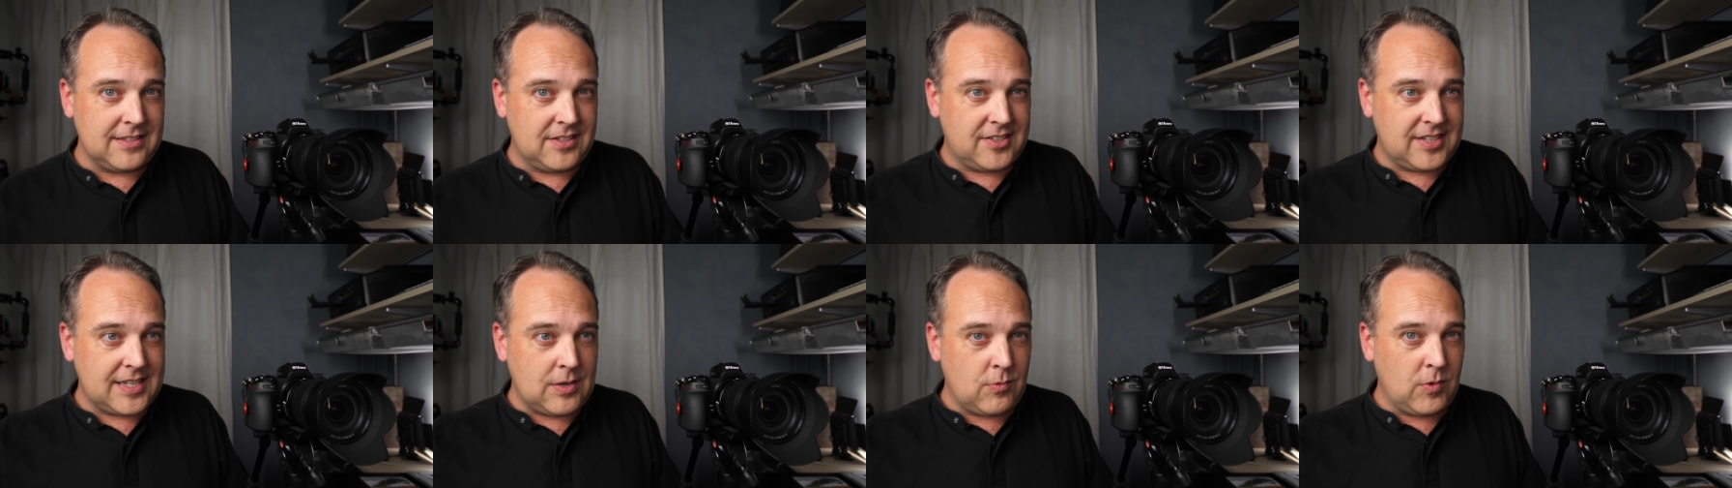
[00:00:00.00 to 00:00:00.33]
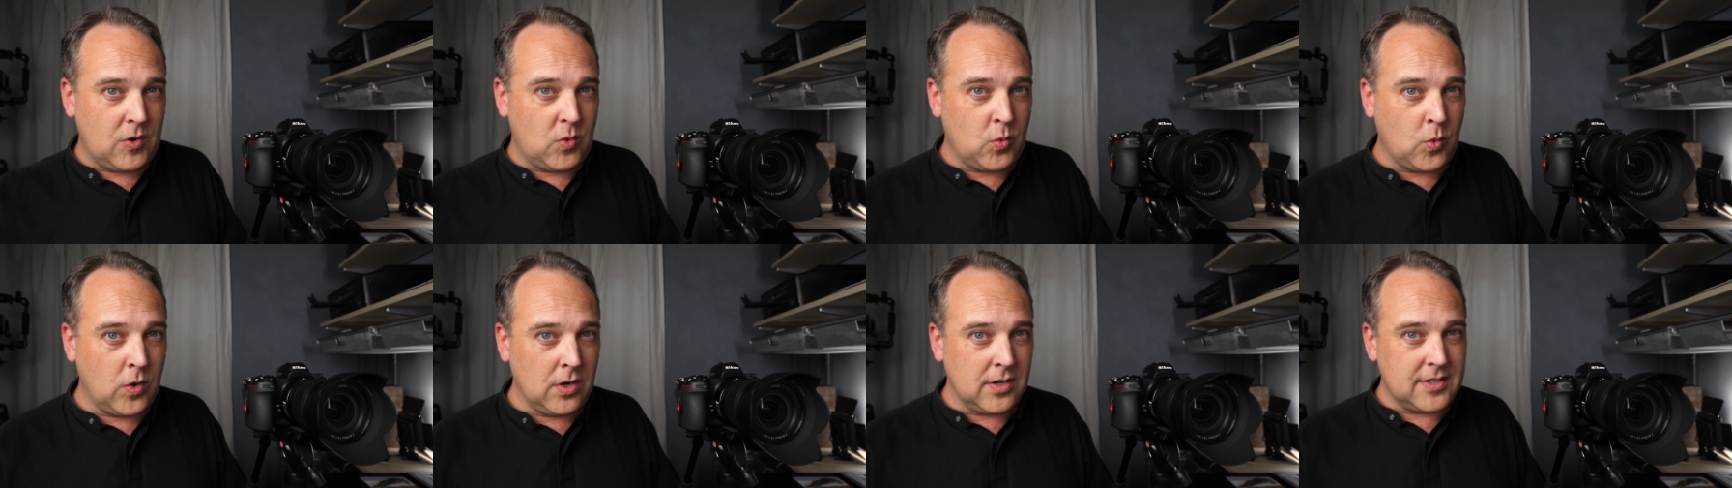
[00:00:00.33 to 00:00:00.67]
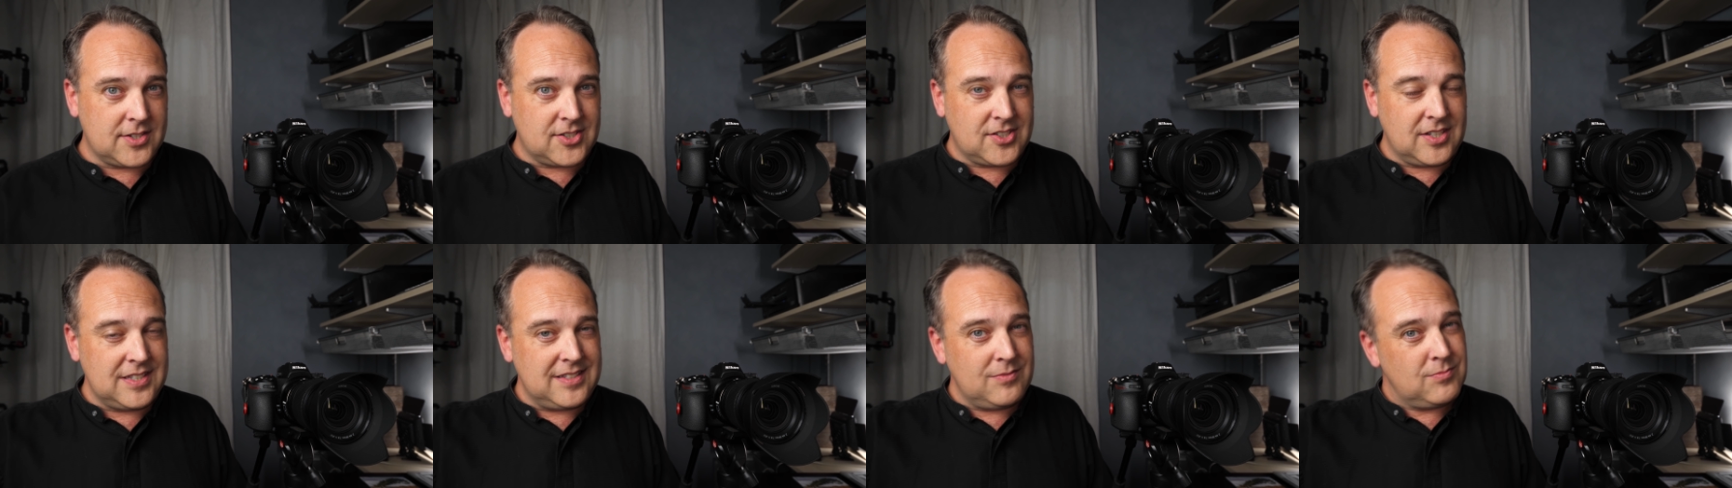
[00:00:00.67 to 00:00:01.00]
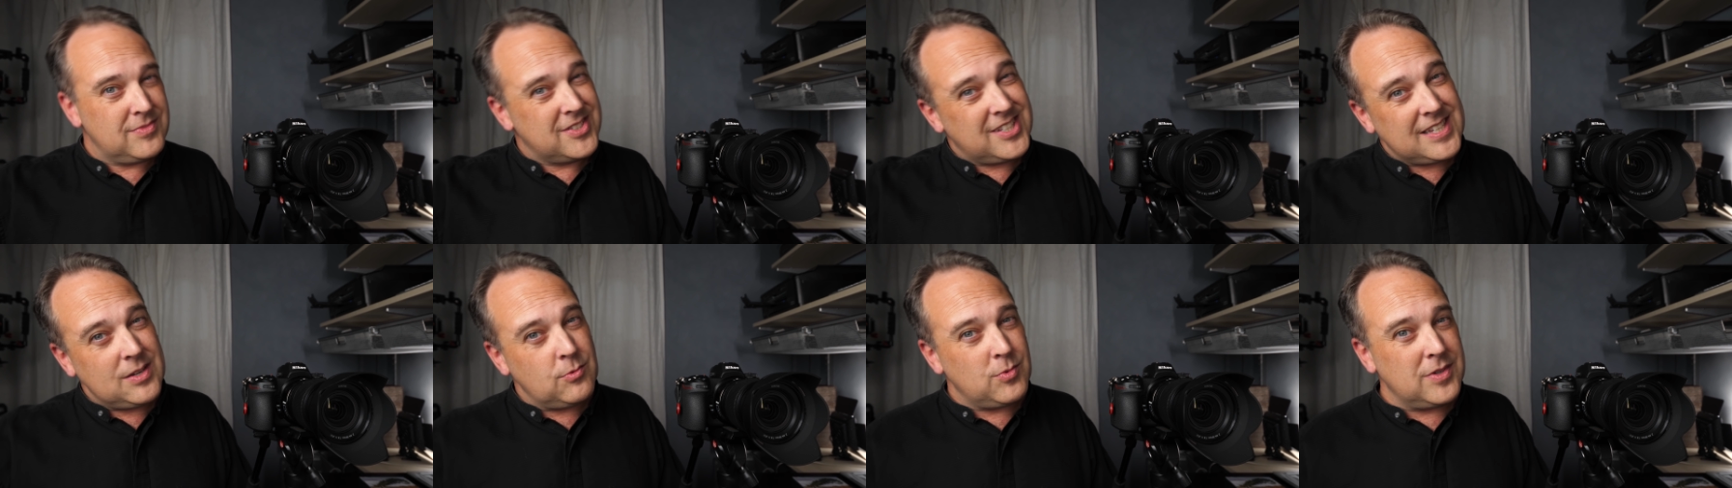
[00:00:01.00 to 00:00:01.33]
and see what works
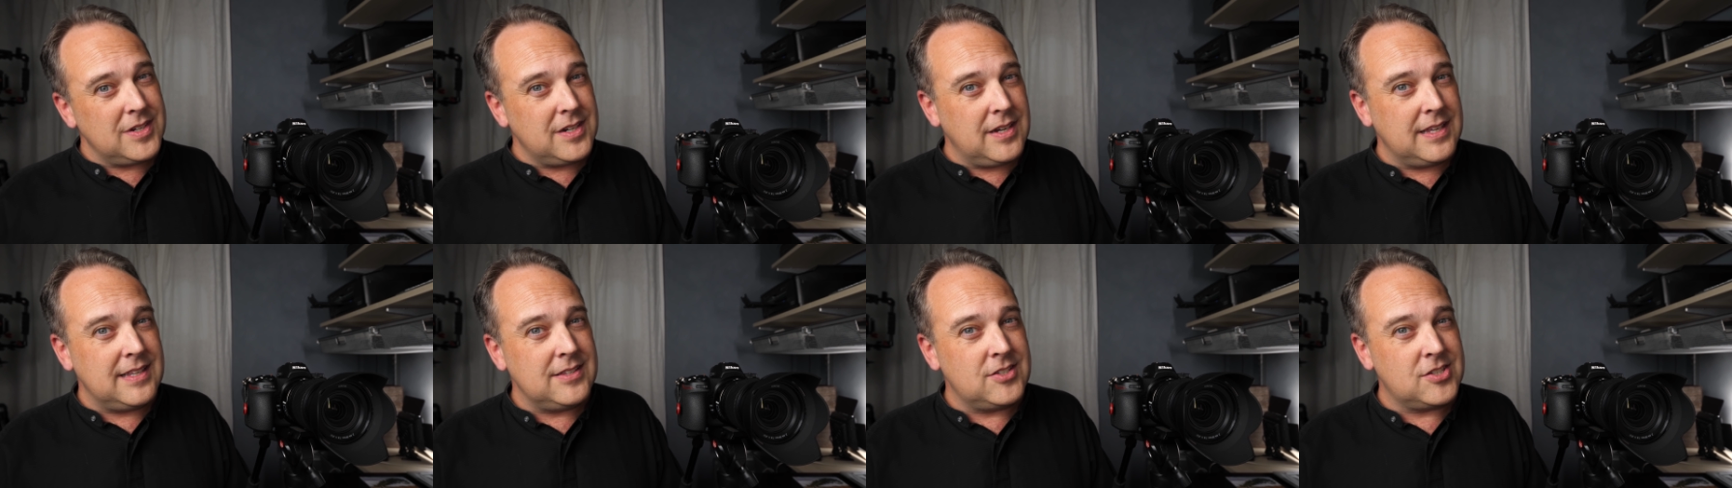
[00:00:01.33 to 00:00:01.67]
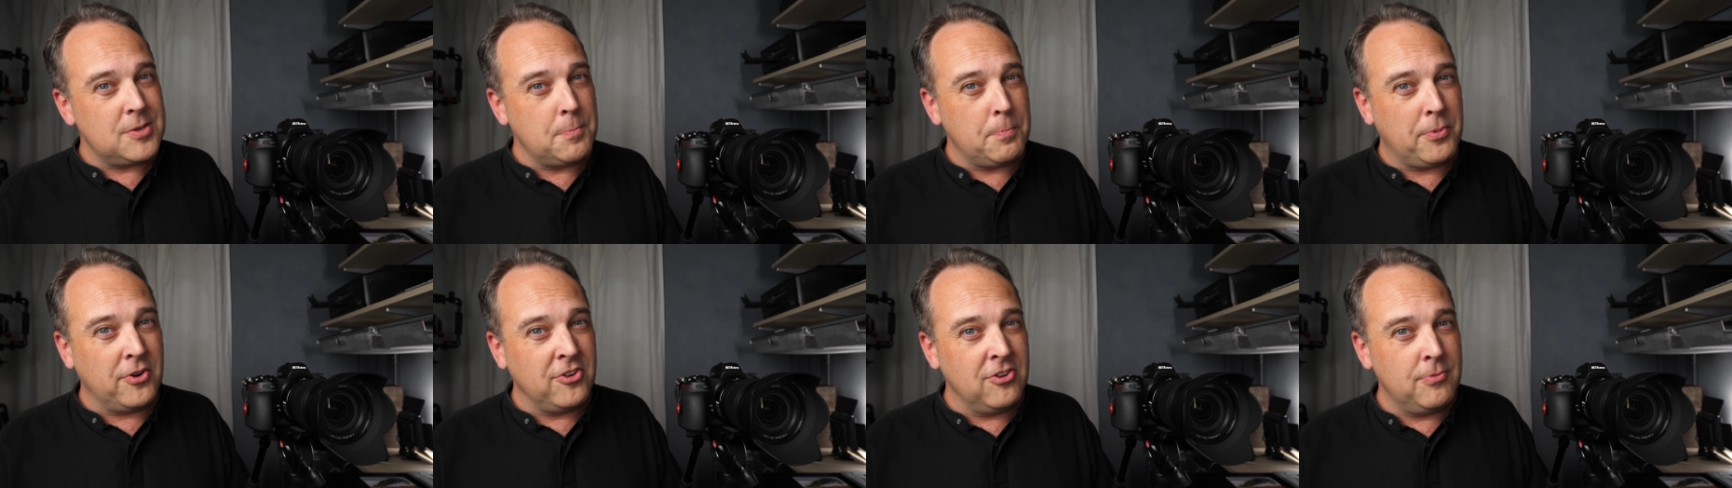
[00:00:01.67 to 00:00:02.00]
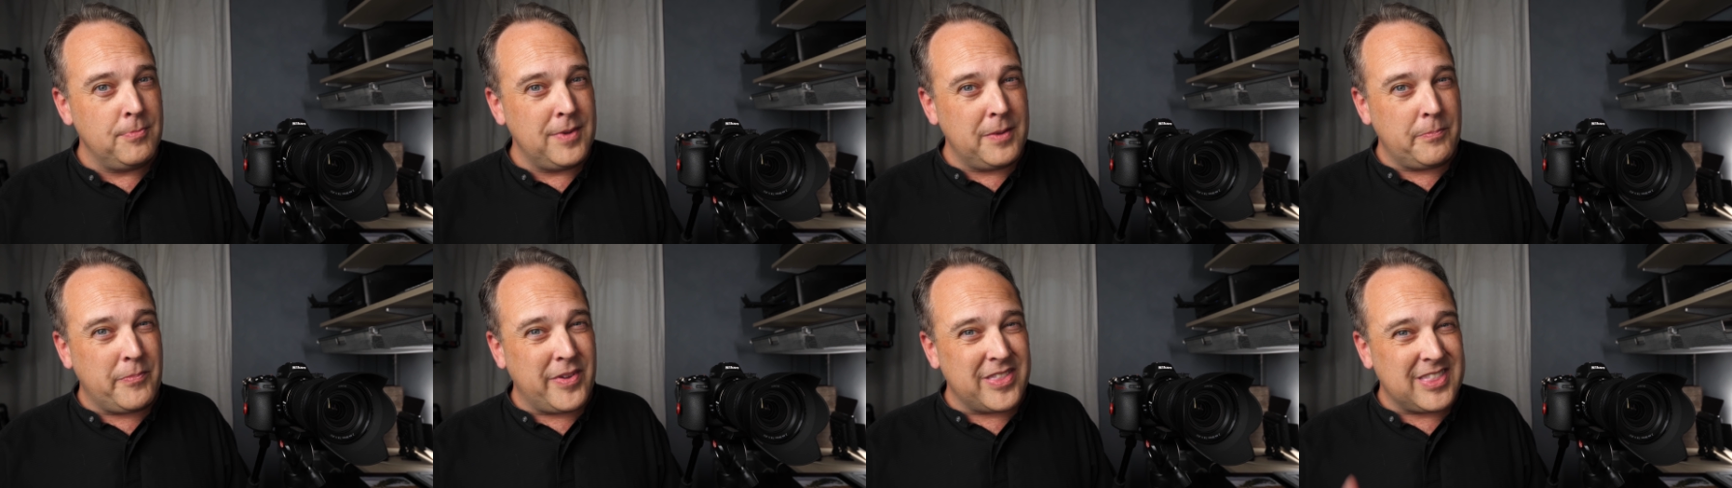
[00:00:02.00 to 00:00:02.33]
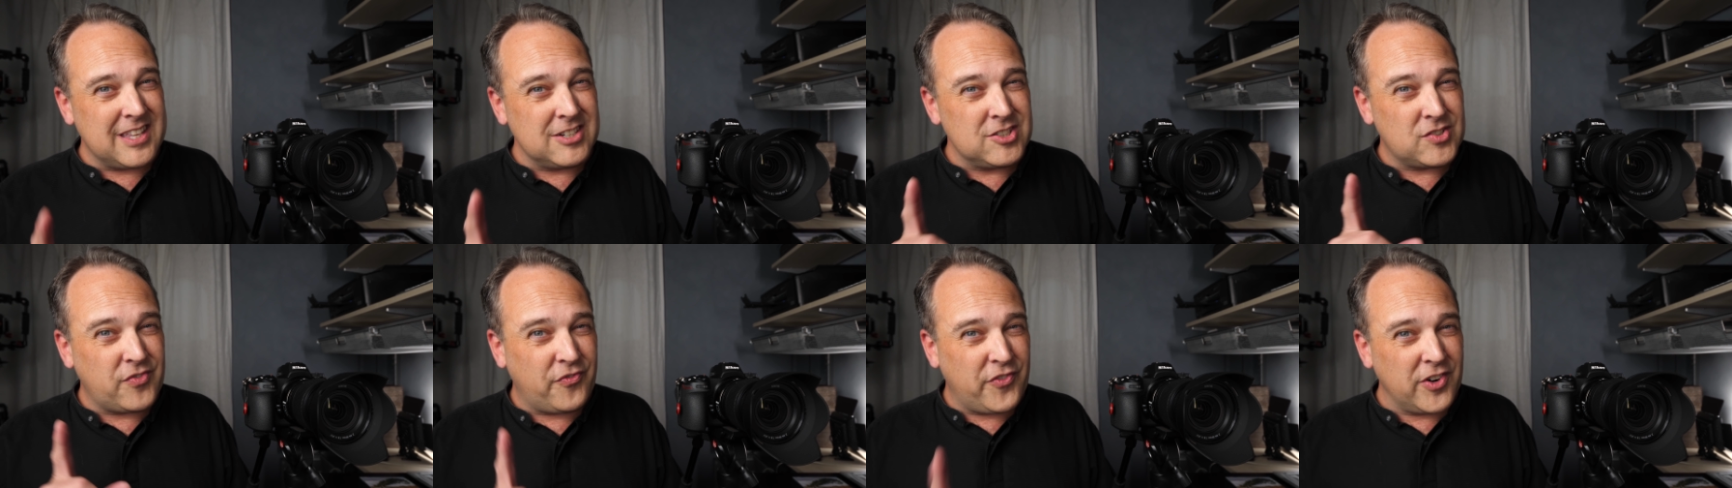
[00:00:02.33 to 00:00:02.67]
and see what needs improvement improvement, but
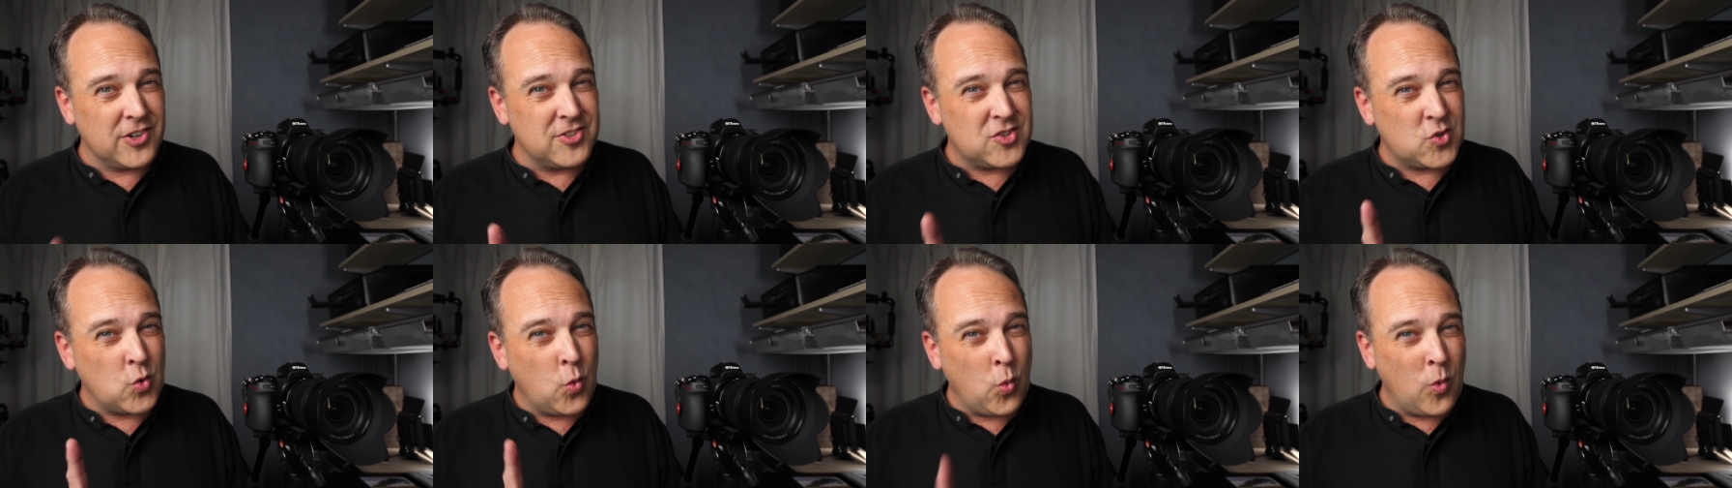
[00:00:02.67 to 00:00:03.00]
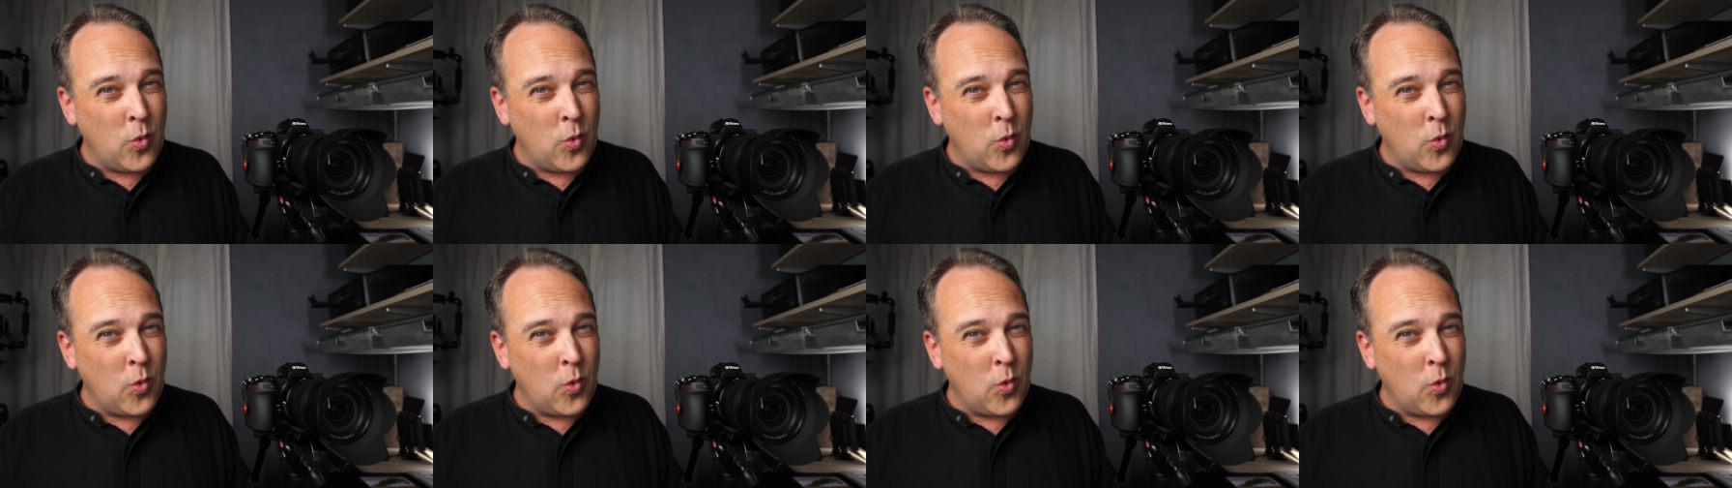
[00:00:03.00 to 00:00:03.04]
there's first